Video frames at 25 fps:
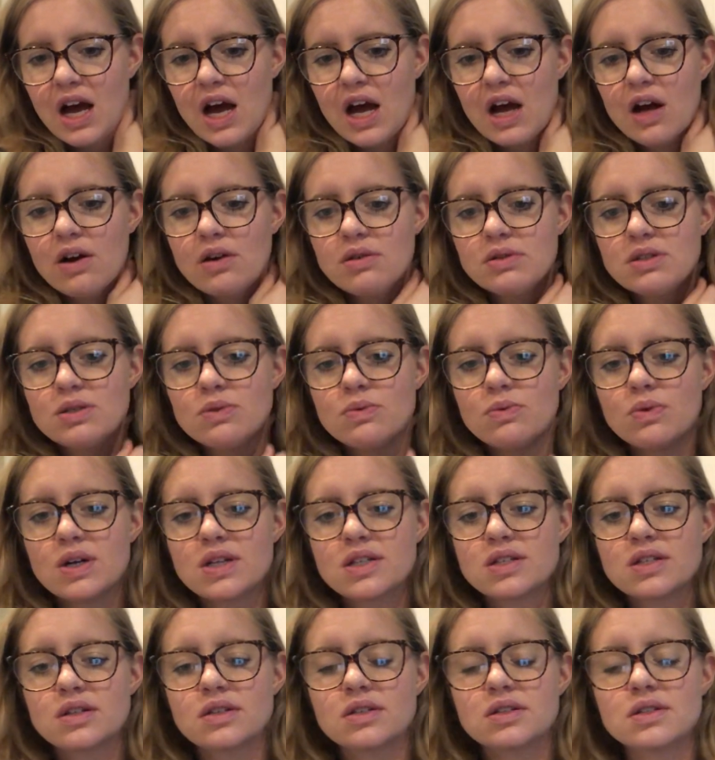I hoped it
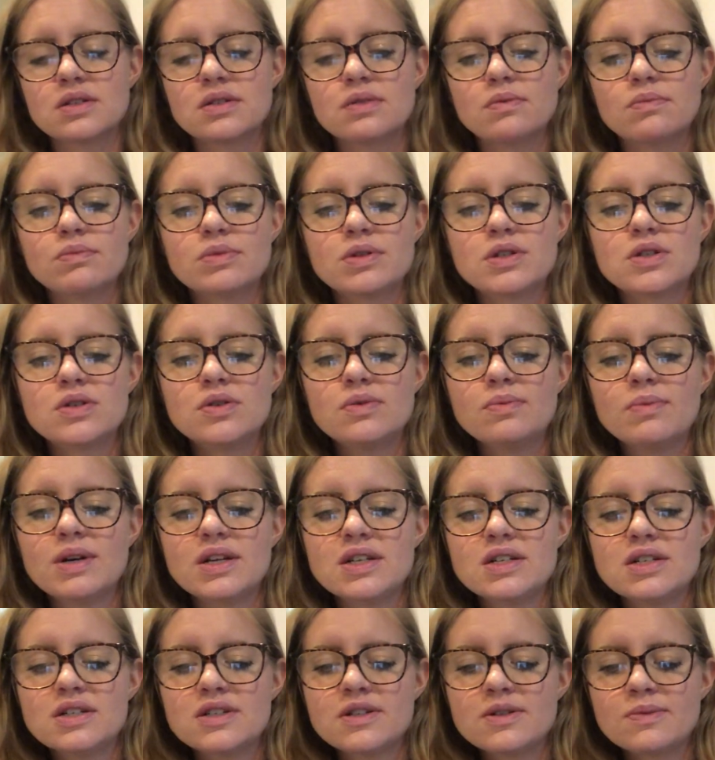wasn't, but to my
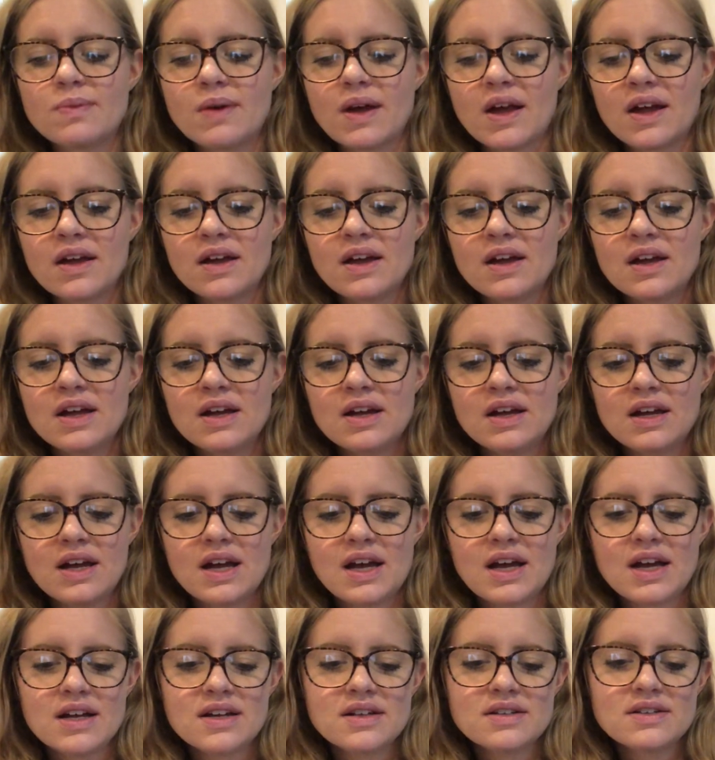dismay,
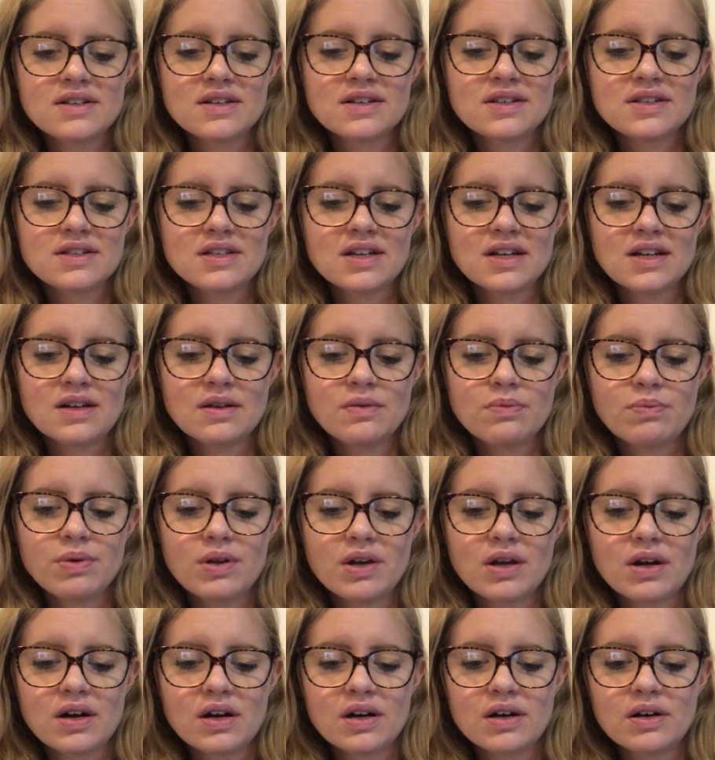Anna succeeded
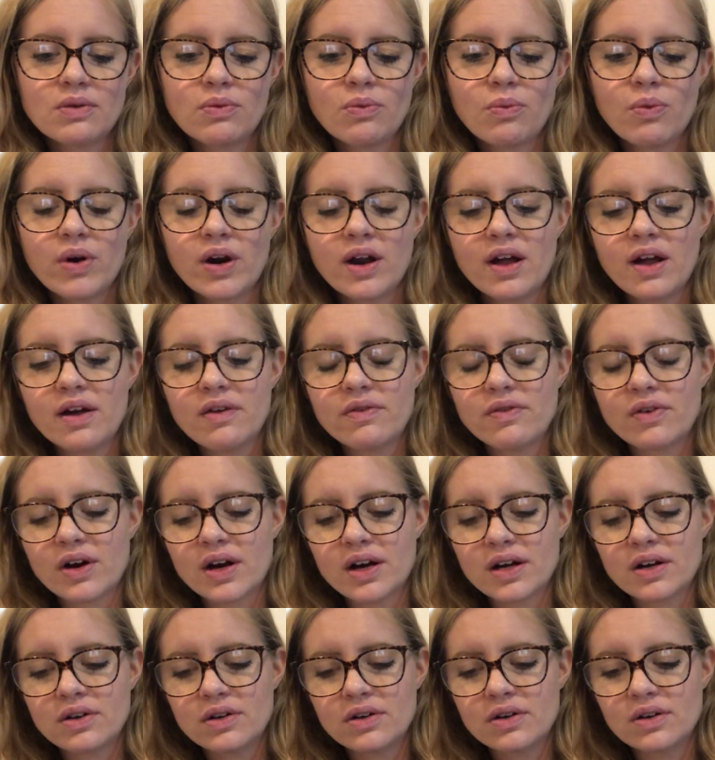beyond whatever I
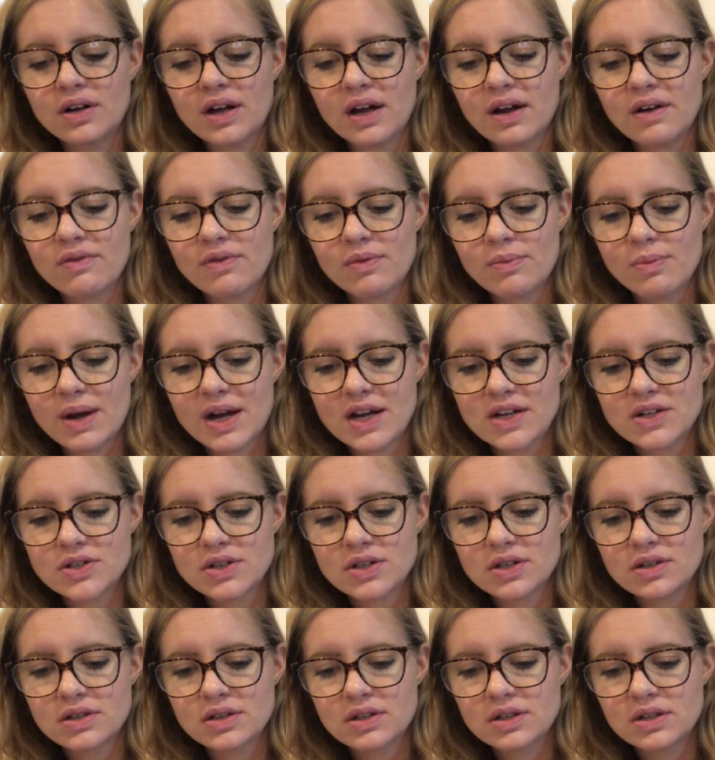could have
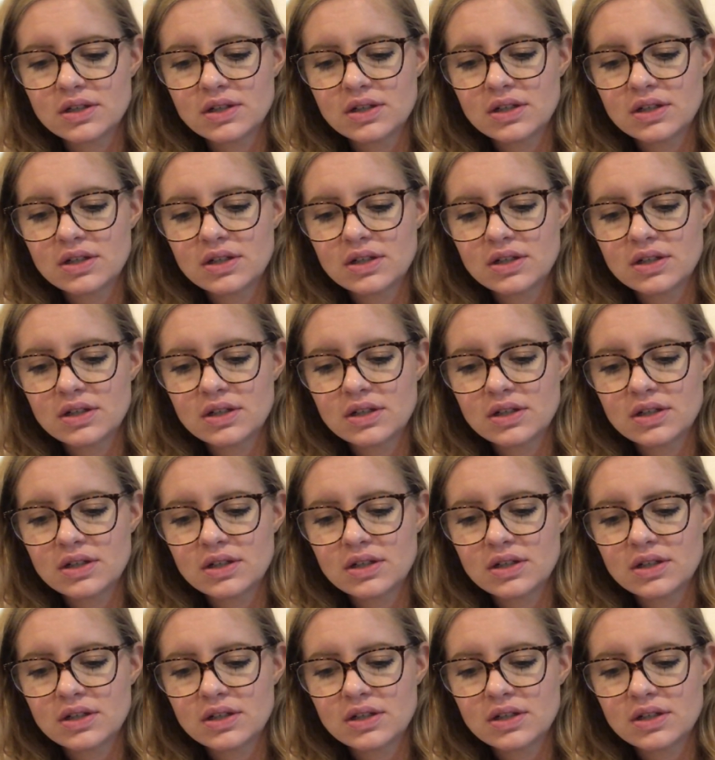imagined.